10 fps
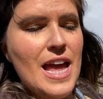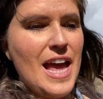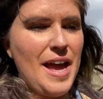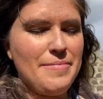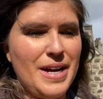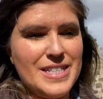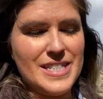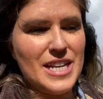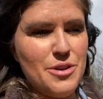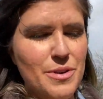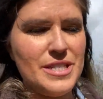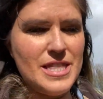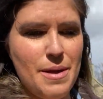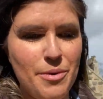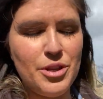Um, as I say, you would have seen
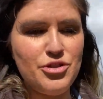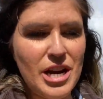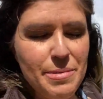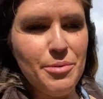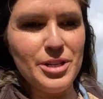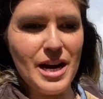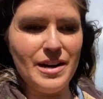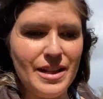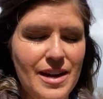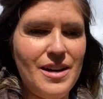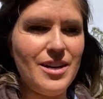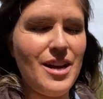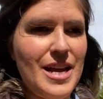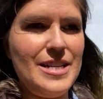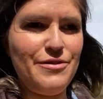them on the draining board earlier,
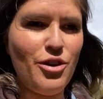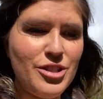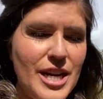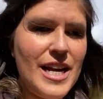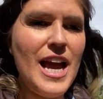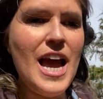uh, defrosting.